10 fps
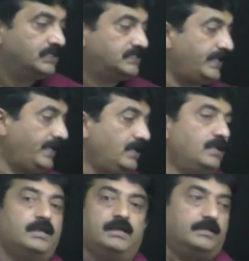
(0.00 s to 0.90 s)

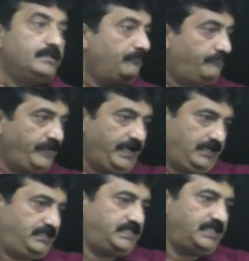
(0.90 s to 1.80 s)
See,
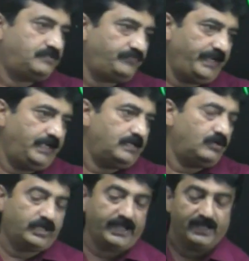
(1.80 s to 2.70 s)
field, this is field,
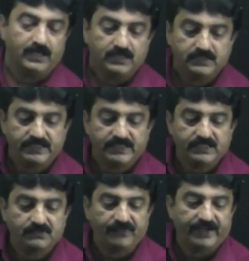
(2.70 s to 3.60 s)
okay, this
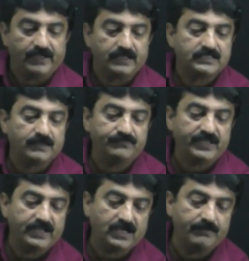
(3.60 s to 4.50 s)
is field,
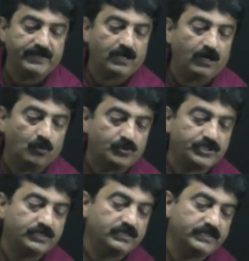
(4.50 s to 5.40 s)
something coming
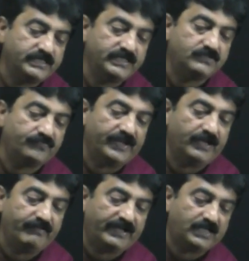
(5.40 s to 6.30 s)
out, this is
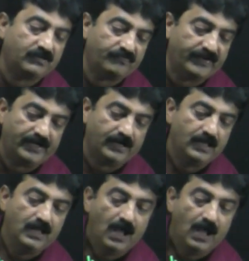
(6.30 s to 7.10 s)
field, vector field.